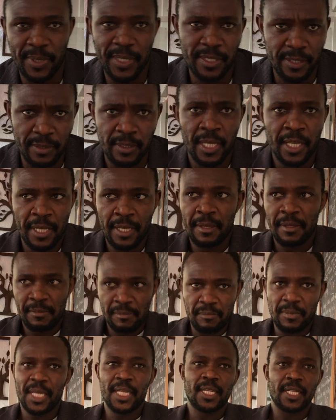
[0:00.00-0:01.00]
but
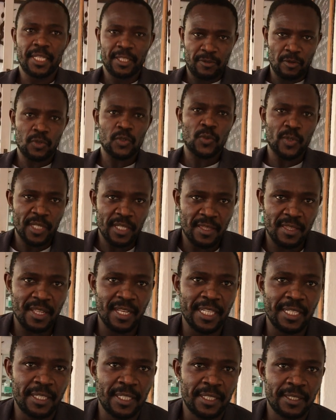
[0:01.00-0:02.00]
mainly those were the
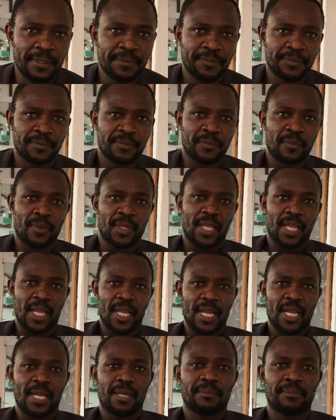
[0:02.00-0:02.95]
three um,